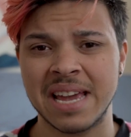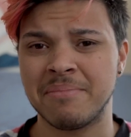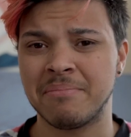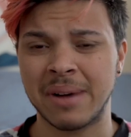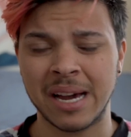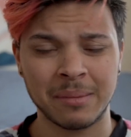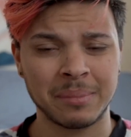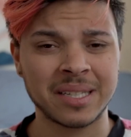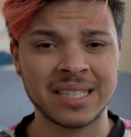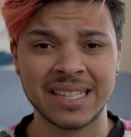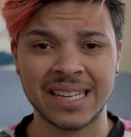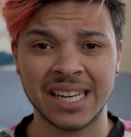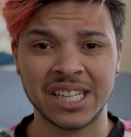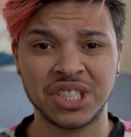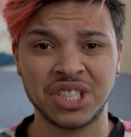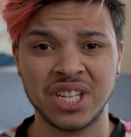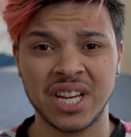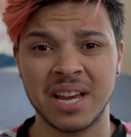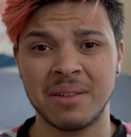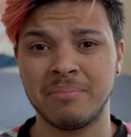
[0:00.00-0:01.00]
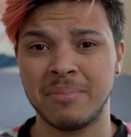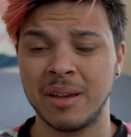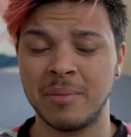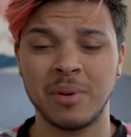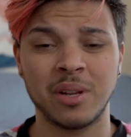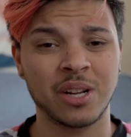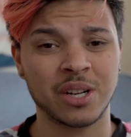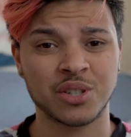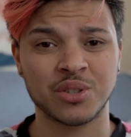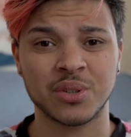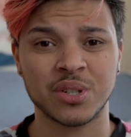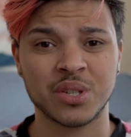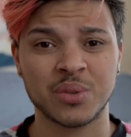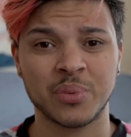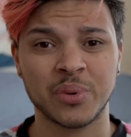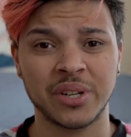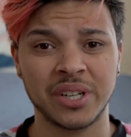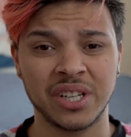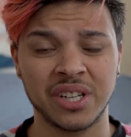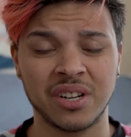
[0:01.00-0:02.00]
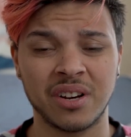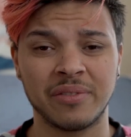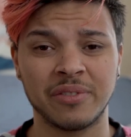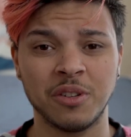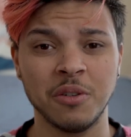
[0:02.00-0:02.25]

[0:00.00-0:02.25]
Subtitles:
it might be sketchy and maybe not trustworthy enough